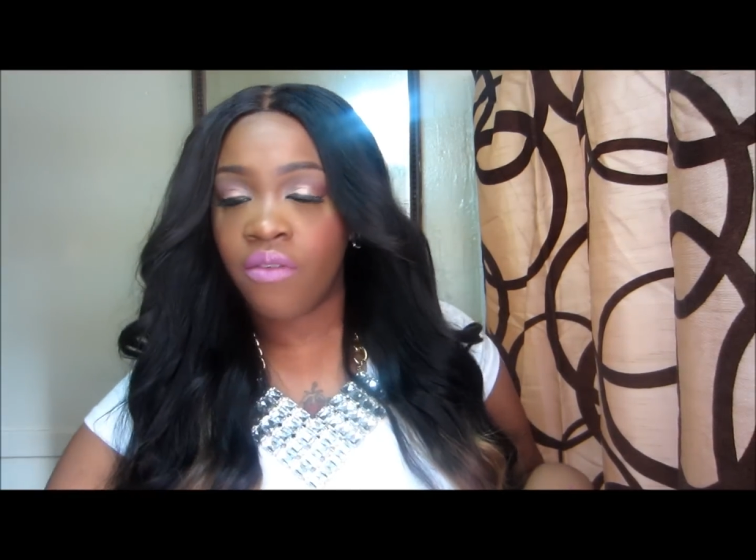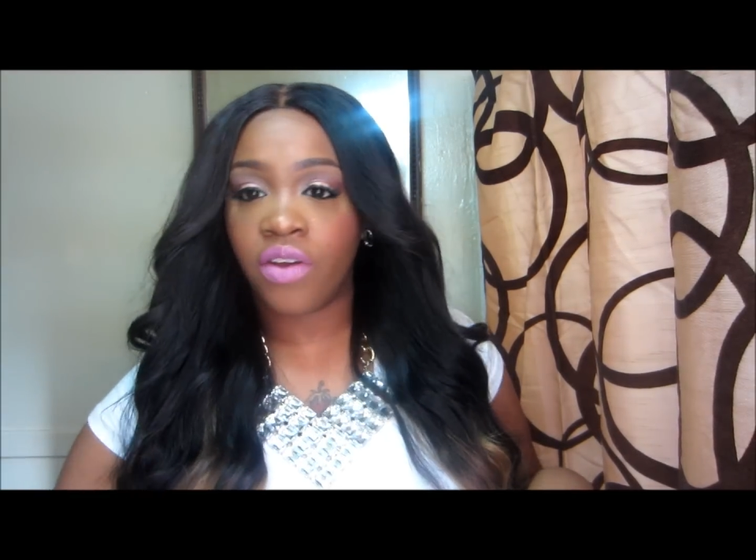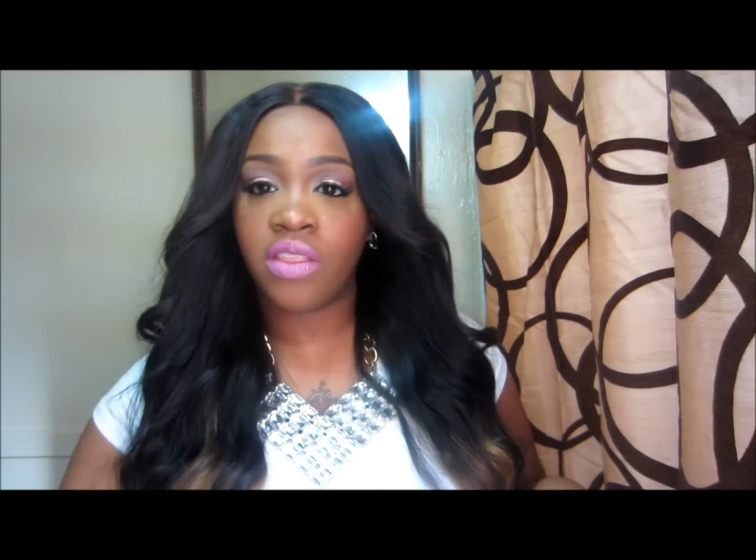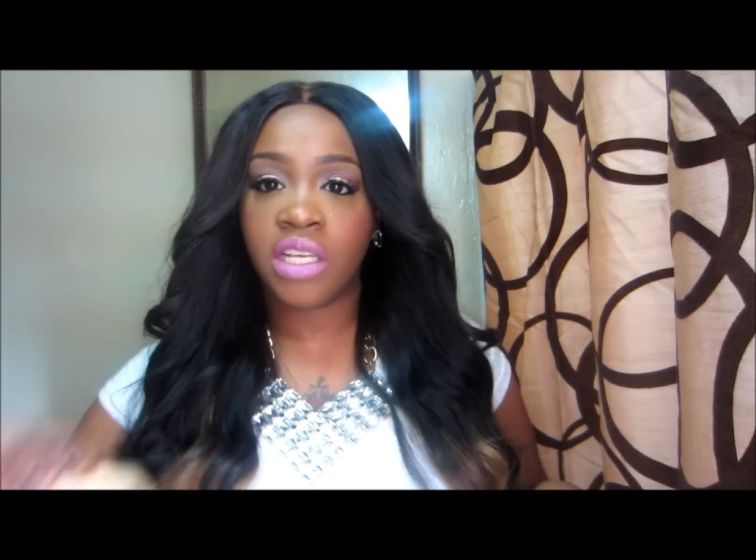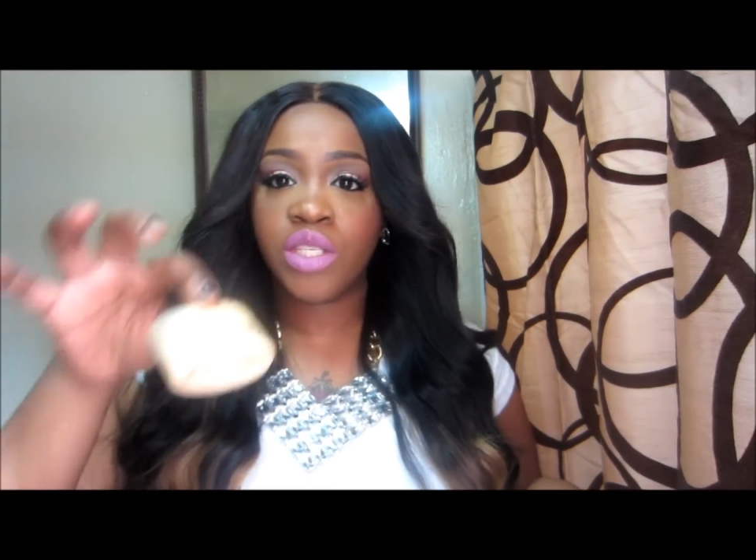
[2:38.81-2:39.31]

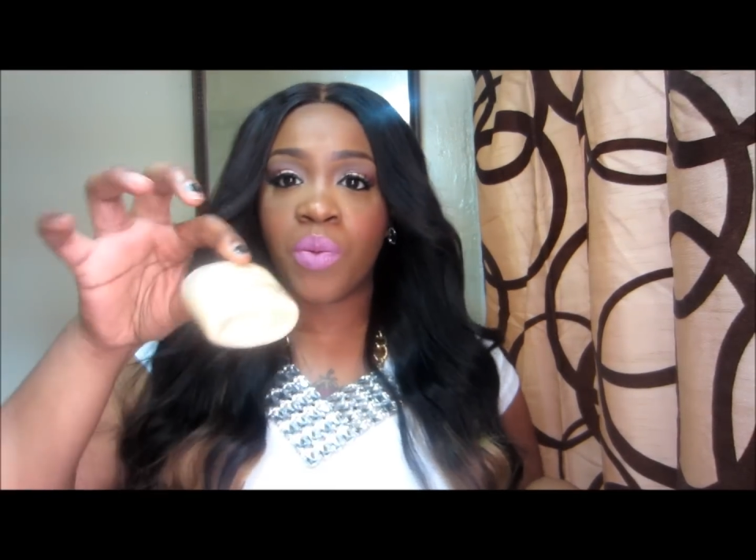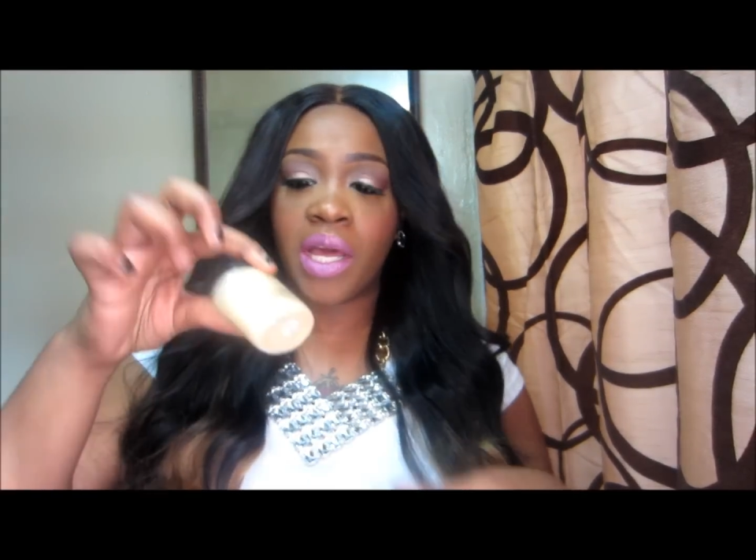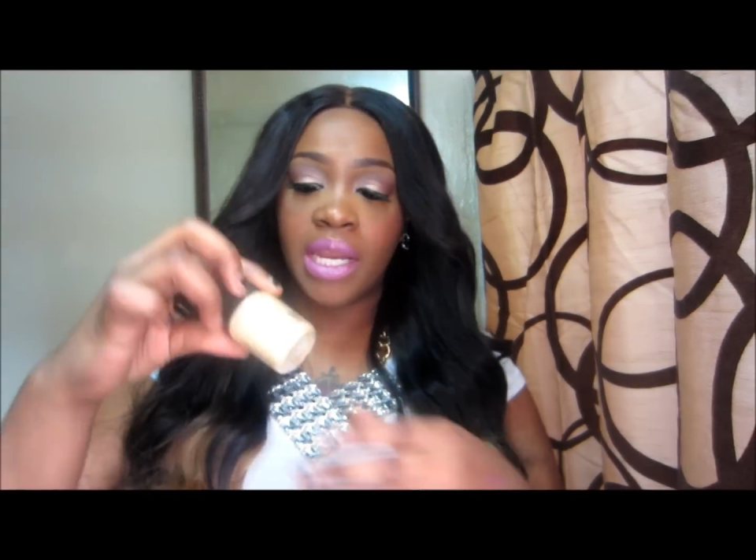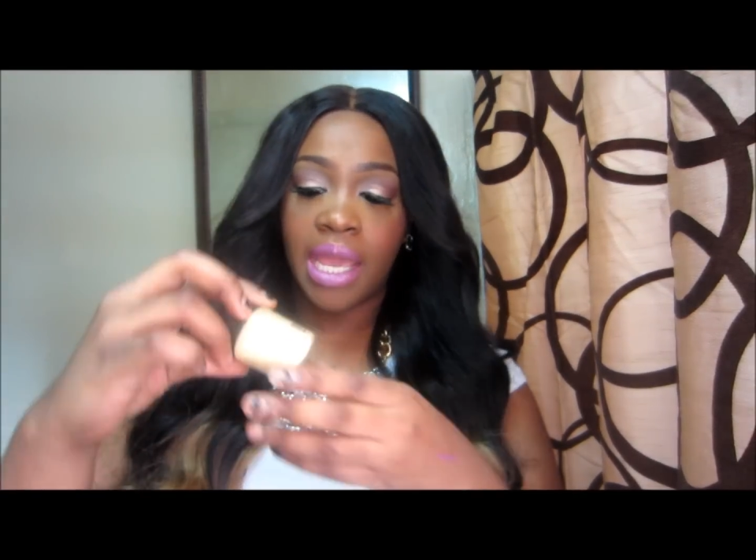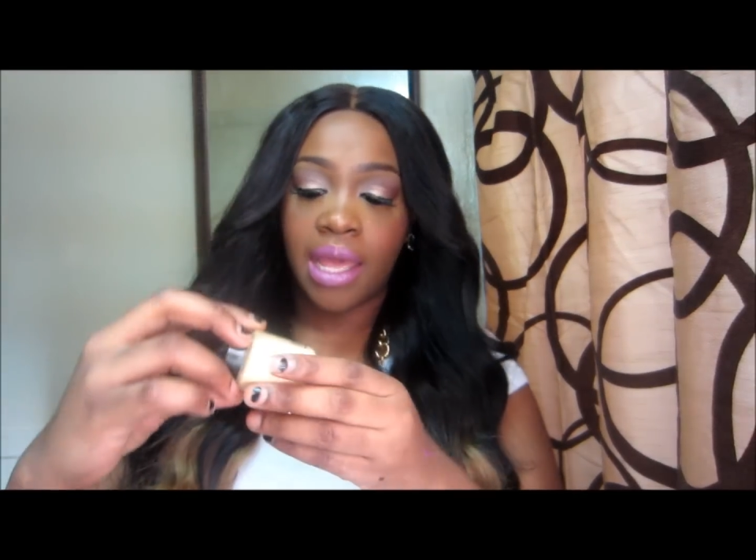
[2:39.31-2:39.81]
for this
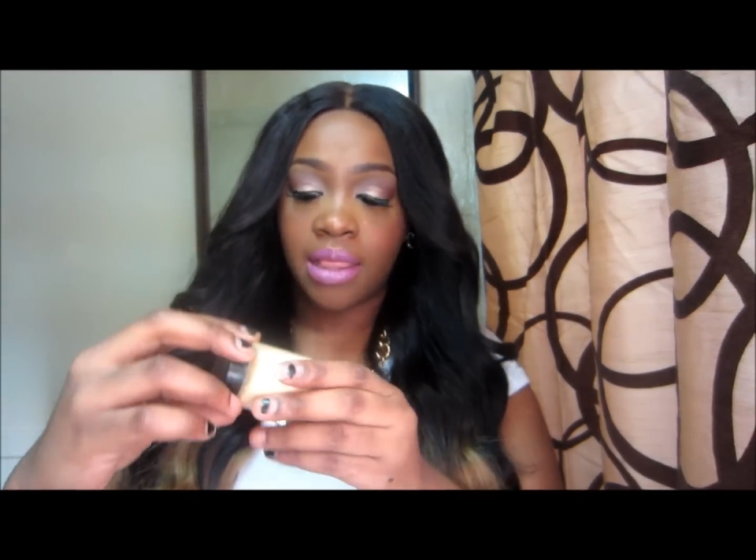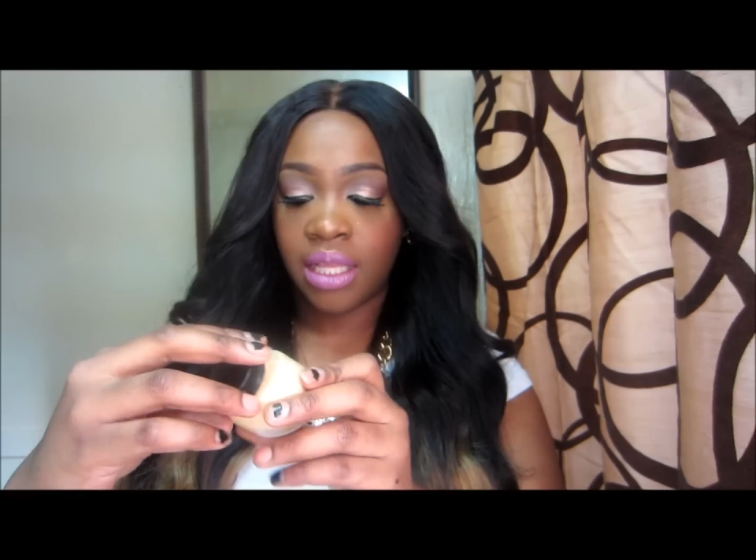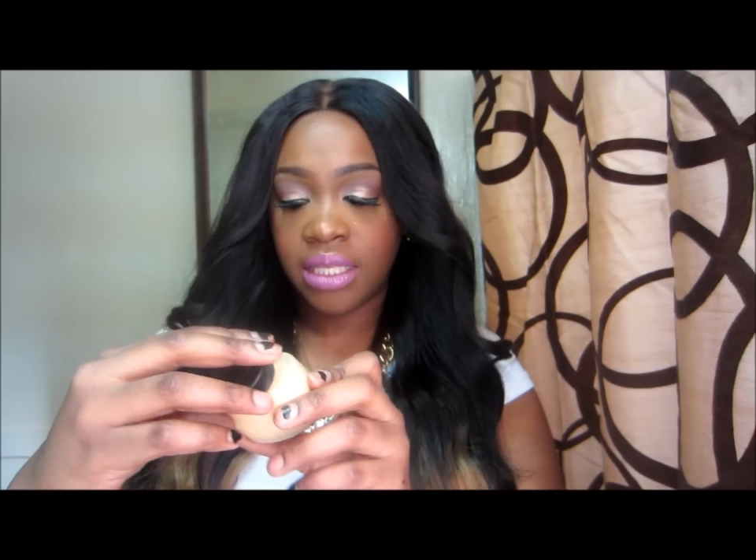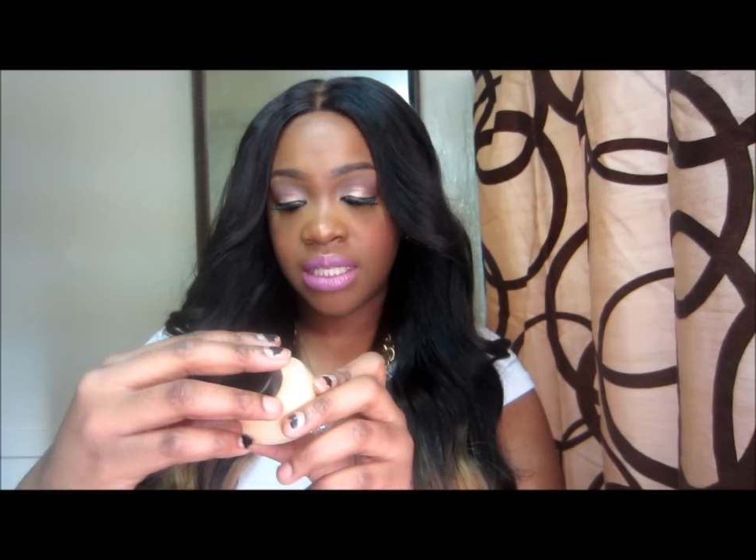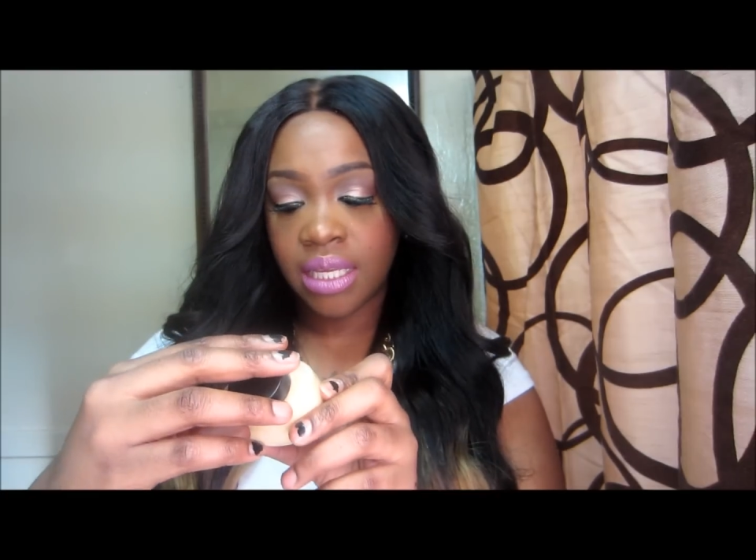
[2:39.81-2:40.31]
one, and
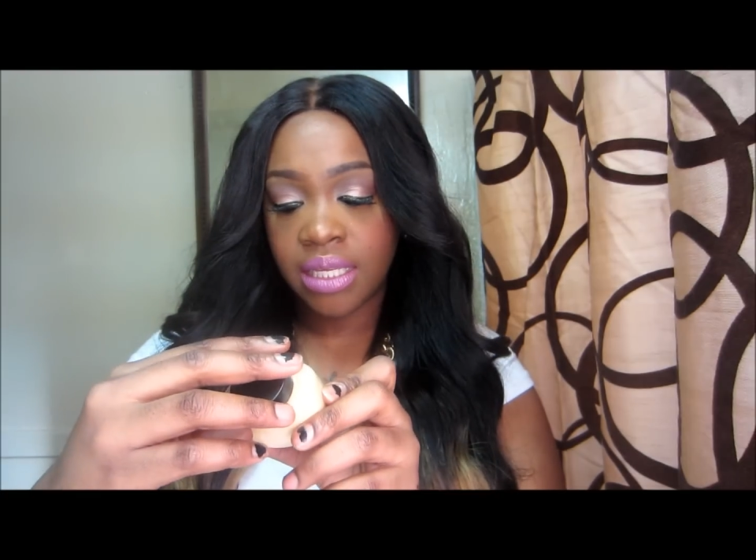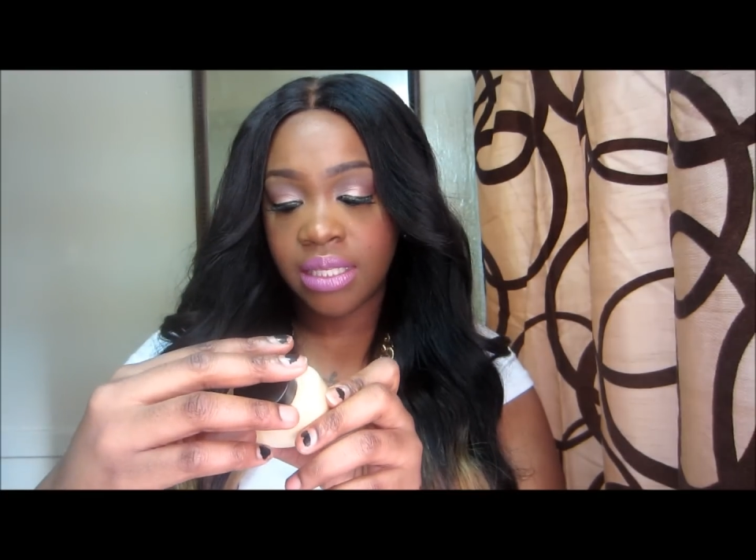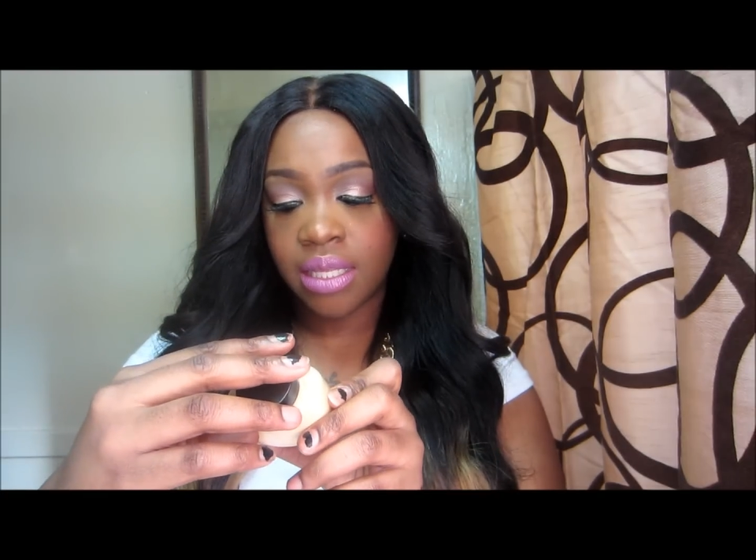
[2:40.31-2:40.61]
this is